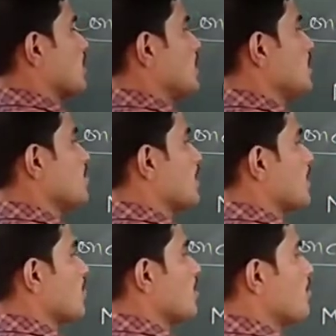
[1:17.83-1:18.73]
this
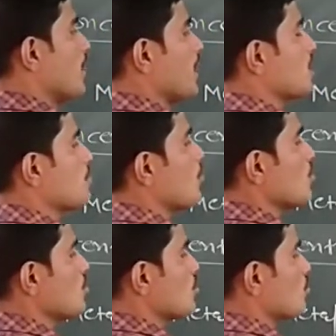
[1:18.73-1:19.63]
metal will be
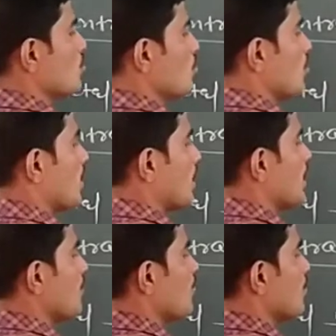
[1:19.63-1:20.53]
exposed to
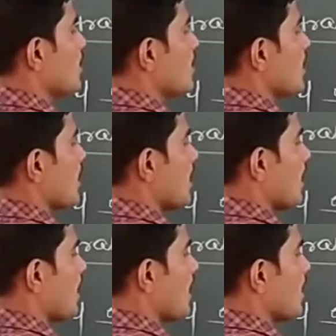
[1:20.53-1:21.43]
different
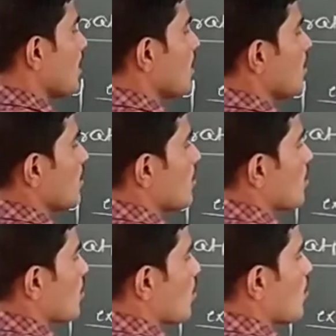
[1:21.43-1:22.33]
air
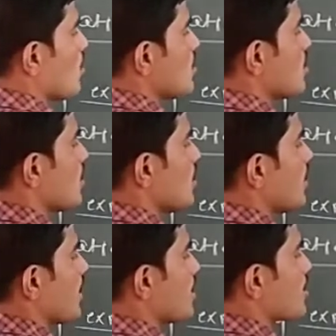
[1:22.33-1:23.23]

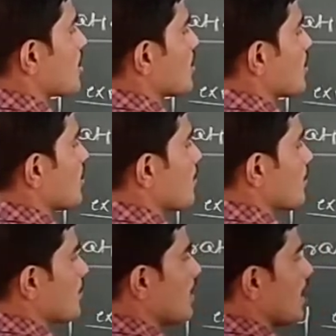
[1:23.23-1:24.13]
concentration,
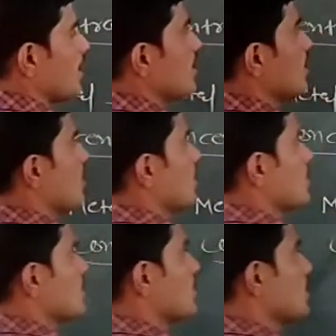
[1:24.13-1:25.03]
then
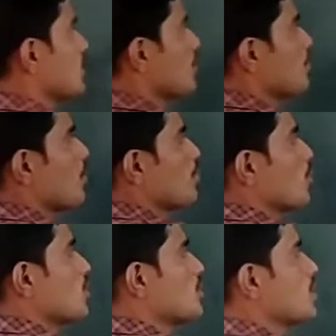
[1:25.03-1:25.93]
such a type of
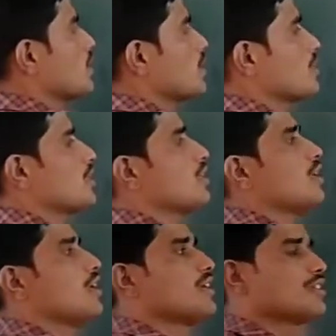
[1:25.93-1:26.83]
concentration
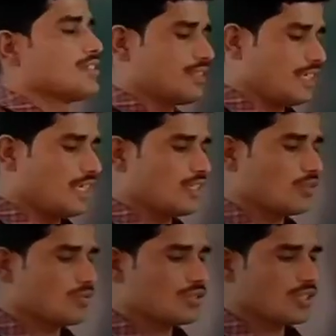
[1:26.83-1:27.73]
cell
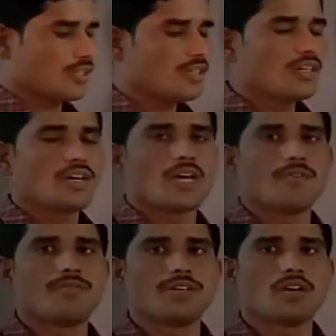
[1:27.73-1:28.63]
corrosion
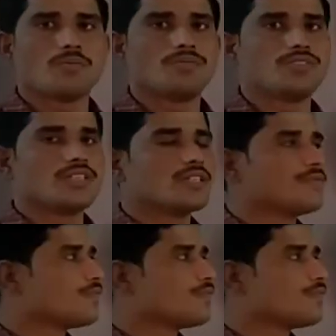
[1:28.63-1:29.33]
we observe.